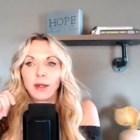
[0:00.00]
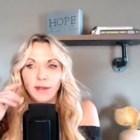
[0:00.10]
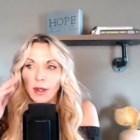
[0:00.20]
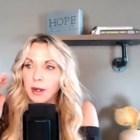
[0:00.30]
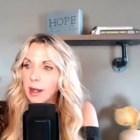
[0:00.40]

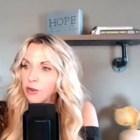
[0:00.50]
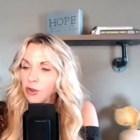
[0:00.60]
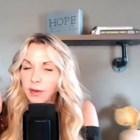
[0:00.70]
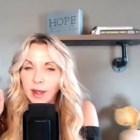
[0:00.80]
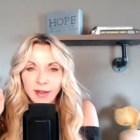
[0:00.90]
let's say,
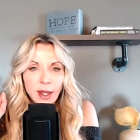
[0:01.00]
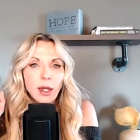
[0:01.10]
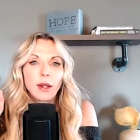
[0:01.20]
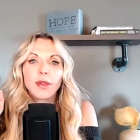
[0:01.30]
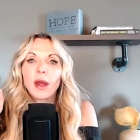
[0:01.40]
natural
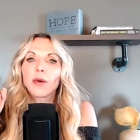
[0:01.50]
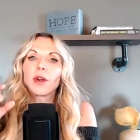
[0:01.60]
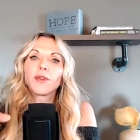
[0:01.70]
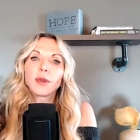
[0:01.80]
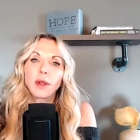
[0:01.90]
desiccated
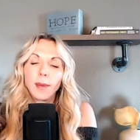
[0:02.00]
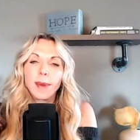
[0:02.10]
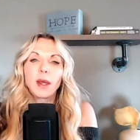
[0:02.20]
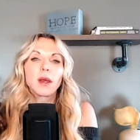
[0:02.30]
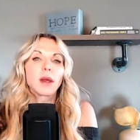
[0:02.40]
thyroid for a
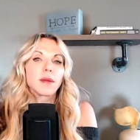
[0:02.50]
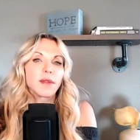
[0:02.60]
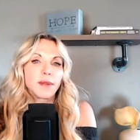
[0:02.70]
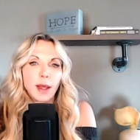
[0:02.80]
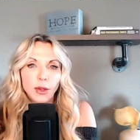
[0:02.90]
little bit
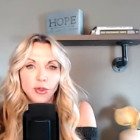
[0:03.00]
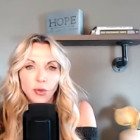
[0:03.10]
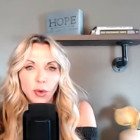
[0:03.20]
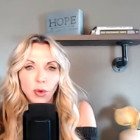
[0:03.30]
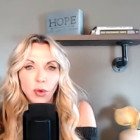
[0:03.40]
because it's
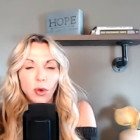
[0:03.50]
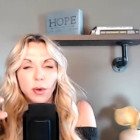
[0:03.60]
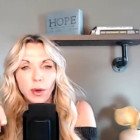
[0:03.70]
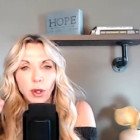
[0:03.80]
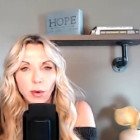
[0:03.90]

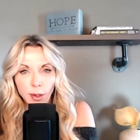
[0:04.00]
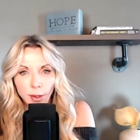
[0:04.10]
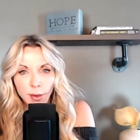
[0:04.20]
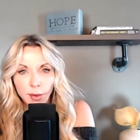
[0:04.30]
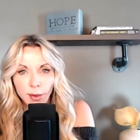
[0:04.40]
natural, quote
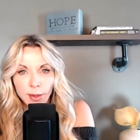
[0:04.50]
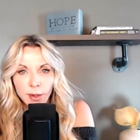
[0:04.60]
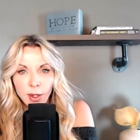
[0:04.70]
unquote.